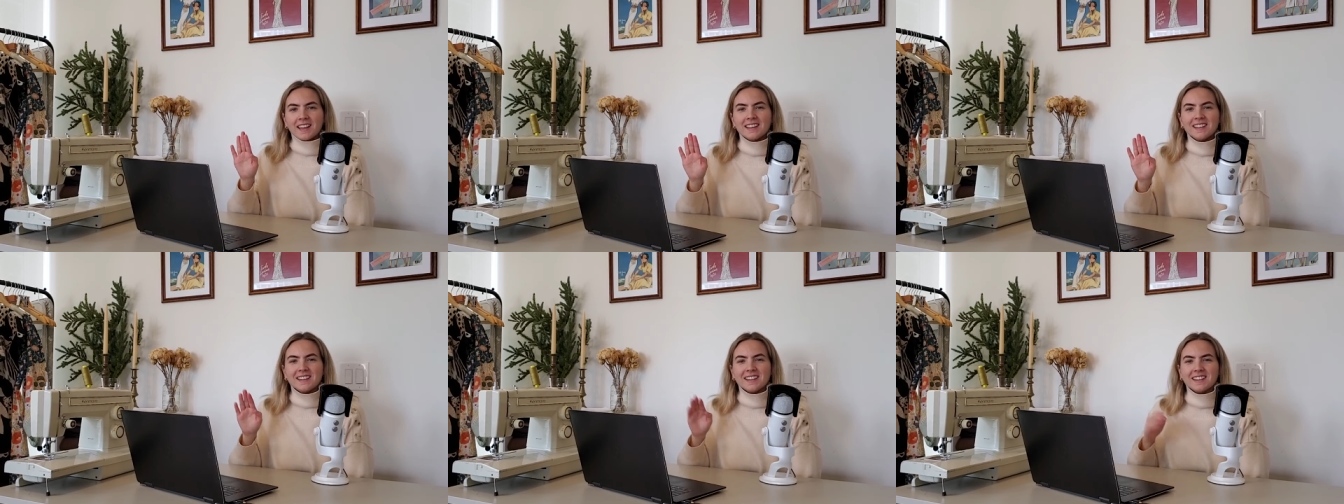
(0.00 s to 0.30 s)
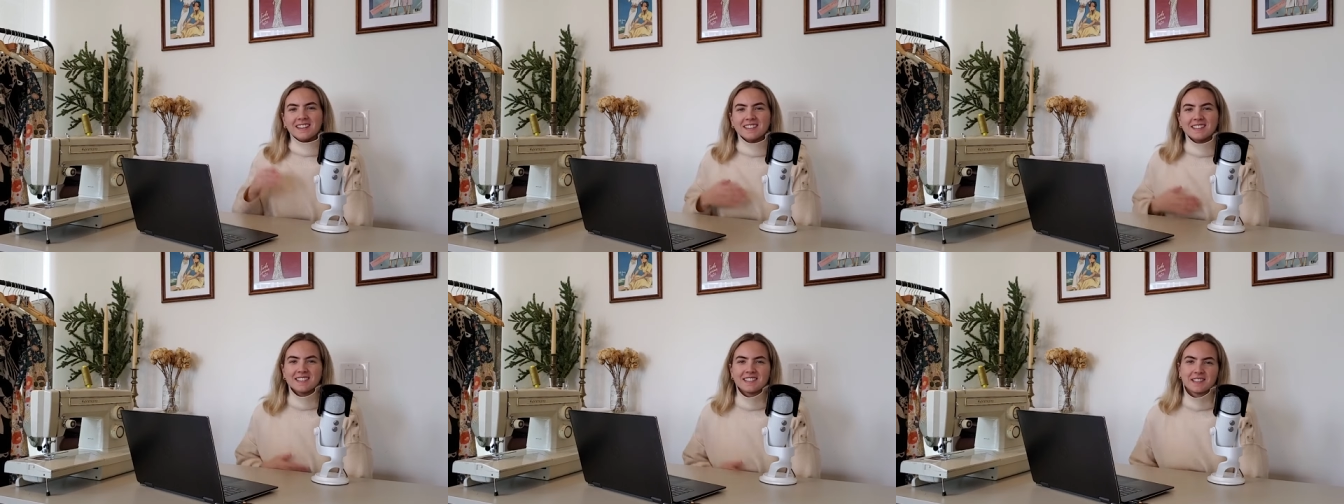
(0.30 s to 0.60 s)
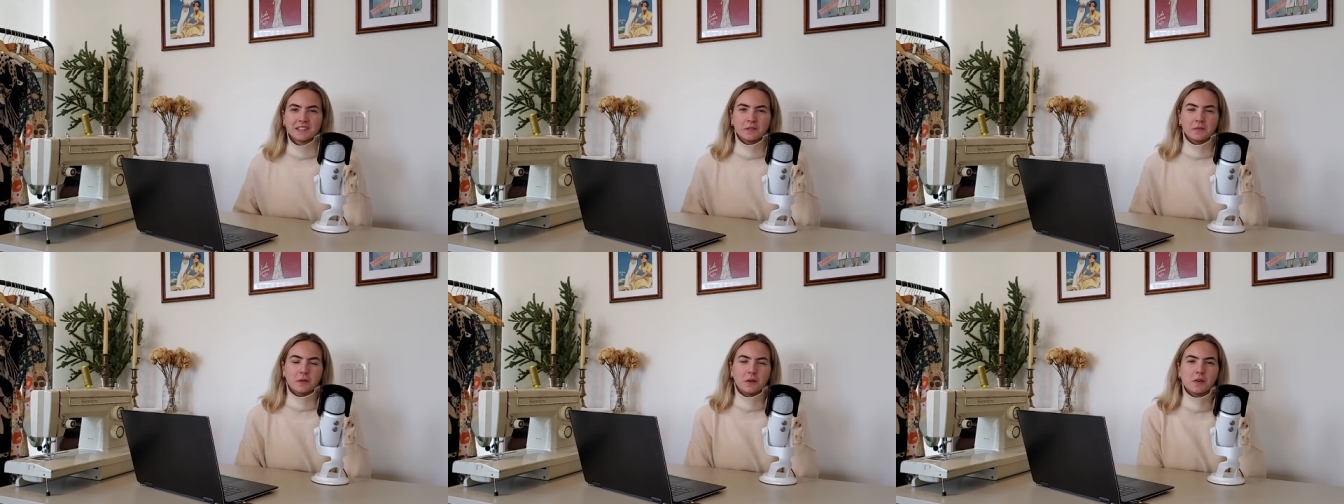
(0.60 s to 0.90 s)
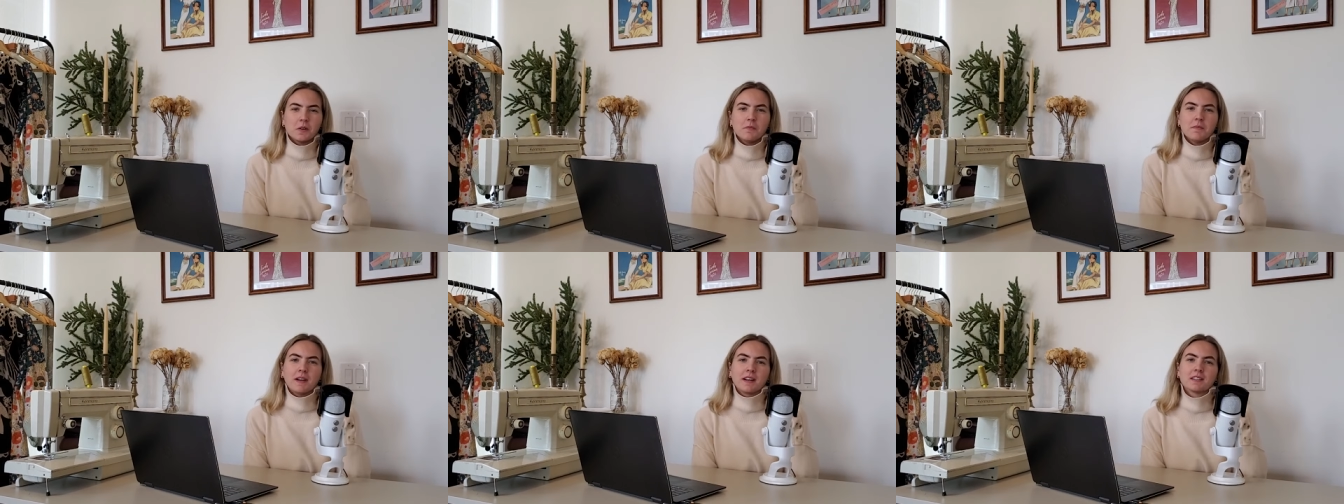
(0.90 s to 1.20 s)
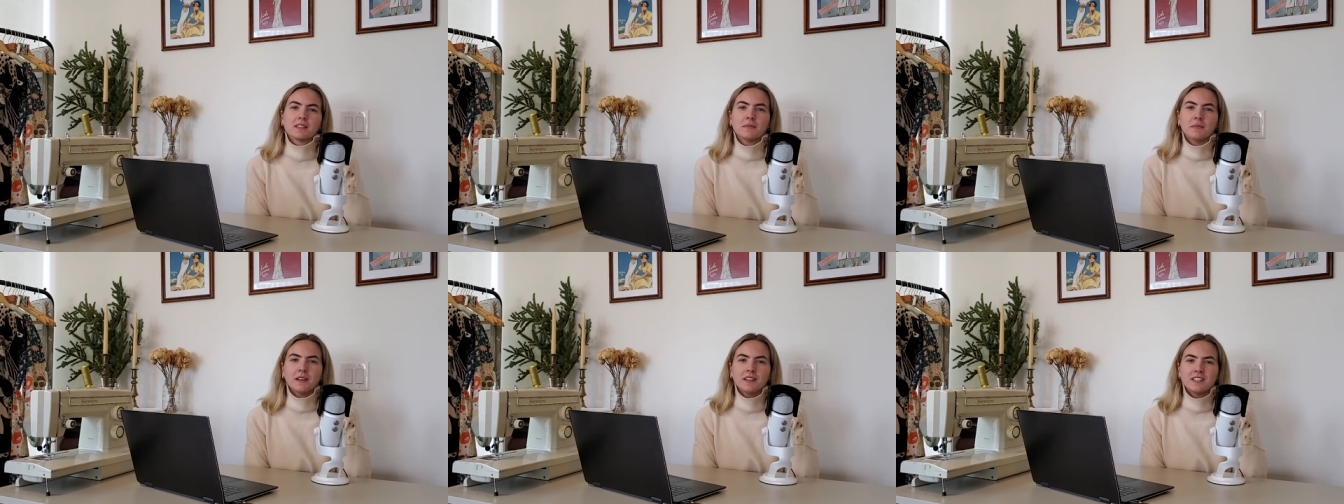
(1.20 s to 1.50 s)
Hey guys, welcome
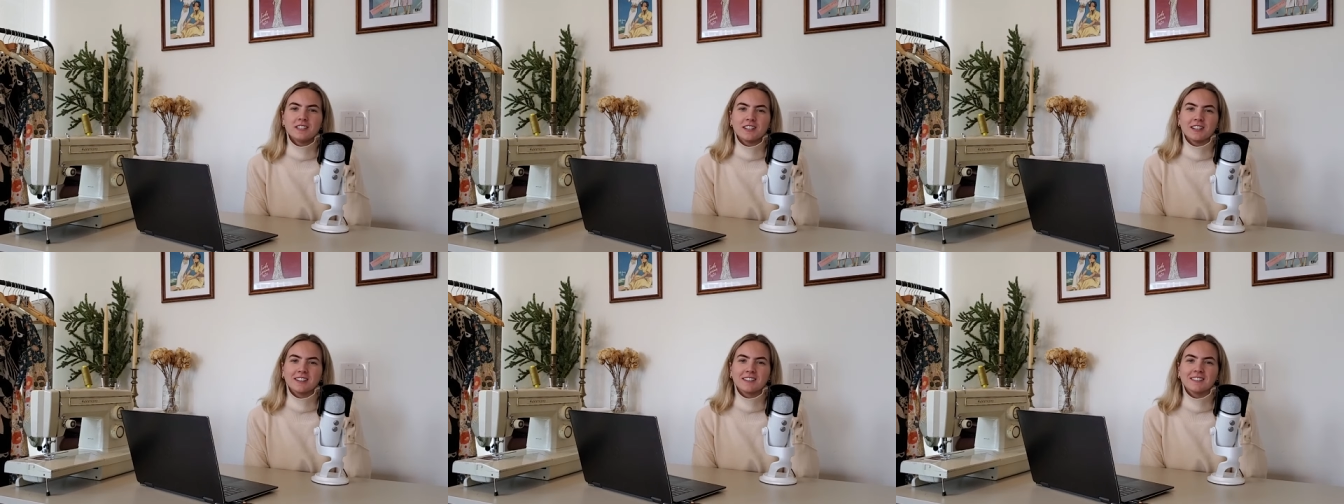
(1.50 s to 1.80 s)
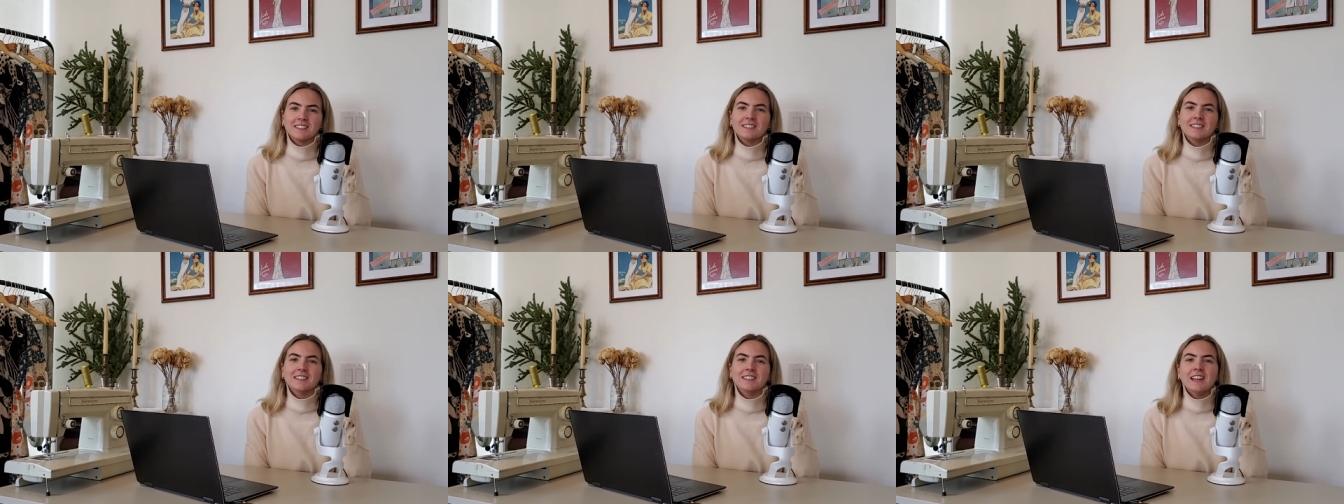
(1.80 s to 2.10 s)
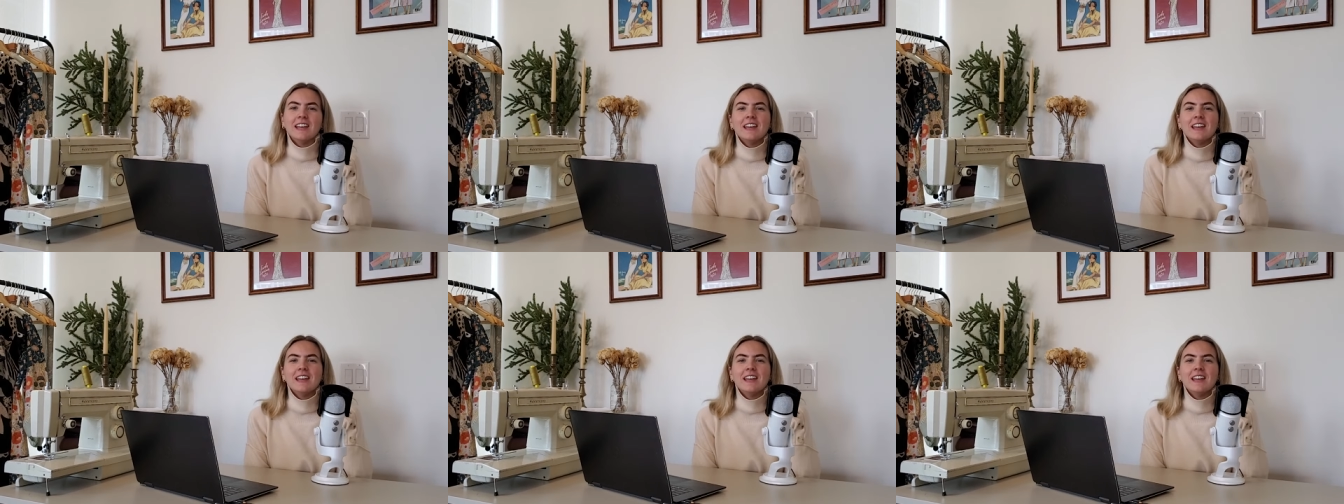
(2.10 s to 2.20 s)
back to my channel.